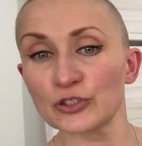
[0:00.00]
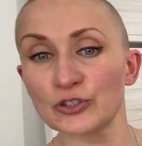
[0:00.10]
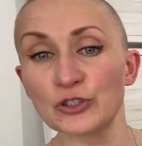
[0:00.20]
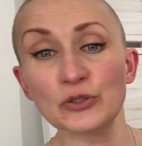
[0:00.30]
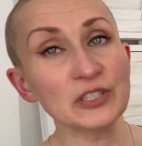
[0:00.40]

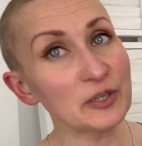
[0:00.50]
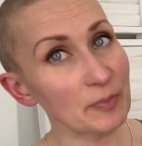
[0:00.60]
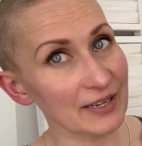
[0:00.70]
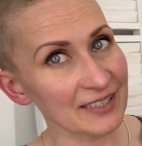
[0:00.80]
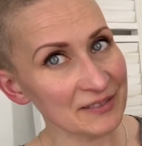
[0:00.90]

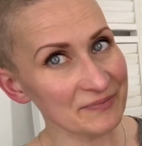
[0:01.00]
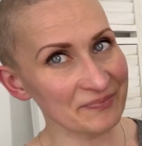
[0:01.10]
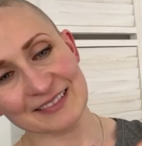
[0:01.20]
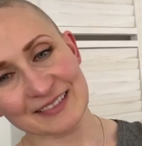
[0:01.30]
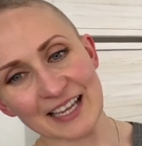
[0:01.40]
Juniper,
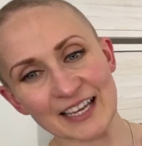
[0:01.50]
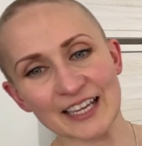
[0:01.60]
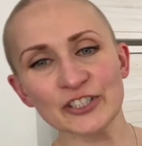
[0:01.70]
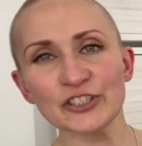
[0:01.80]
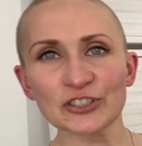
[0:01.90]

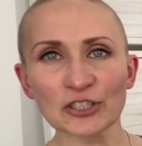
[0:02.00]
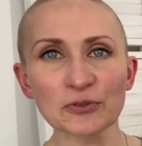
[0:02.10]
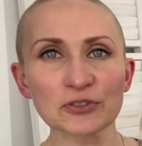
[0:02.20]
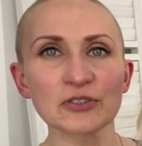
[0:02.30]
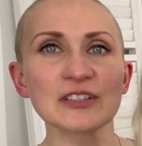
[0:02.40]
and she's
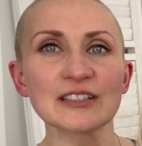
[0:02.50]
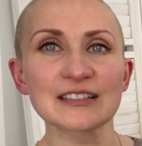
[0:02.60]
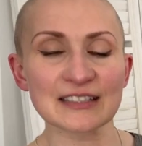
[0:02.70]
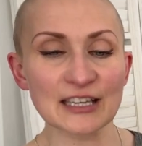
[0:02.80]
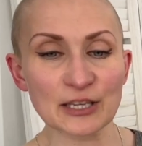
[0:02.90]
also in the
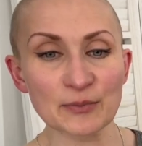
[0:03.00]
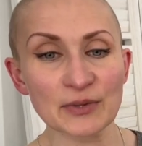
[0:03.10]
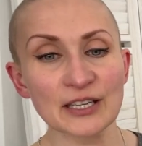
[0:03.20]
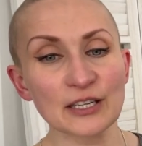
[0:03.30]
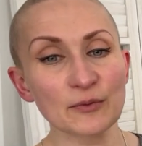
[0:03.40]
same
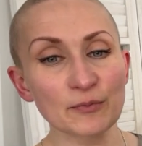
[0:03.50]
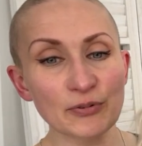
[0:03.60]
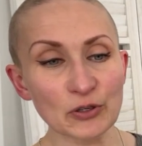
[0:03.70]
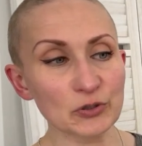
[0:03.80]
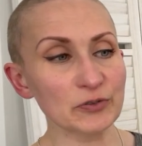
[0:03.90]

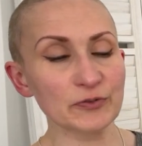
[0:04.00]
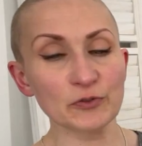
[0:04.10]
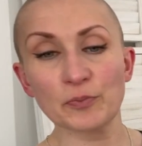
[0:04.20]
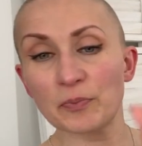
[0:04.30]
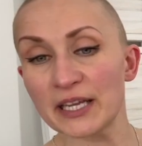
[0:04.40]

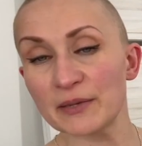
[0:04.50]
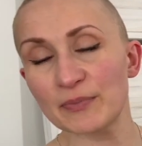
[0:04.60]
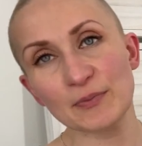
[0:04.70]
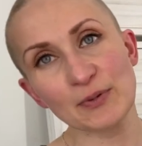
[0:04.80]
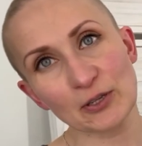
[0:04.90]
beautiful
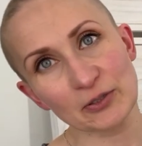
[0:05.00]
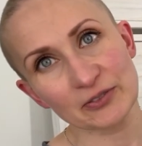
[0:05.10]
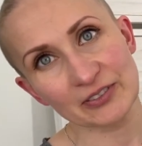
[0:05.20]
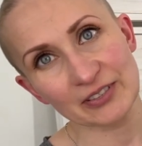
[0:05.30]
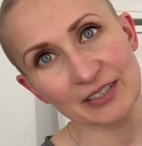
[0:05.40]
baby
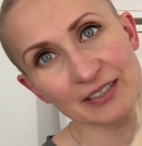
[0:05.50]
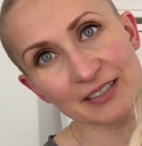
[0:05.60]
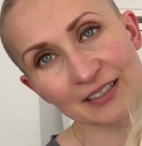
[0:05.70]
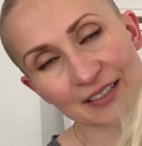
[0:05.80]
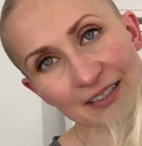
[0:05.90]
blonde
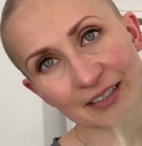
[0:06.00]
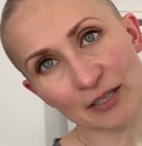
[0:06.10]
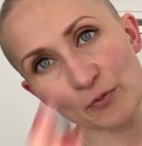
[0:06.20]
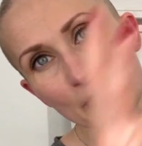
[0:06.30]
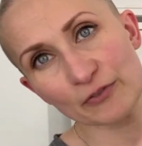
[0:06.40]

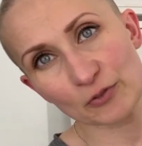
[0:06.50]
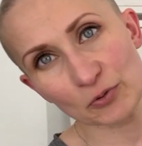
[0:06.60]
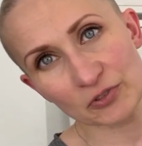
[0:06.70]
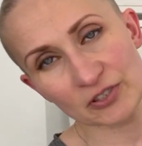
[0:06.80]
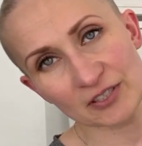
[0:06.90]
with
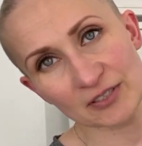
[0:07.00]
roots.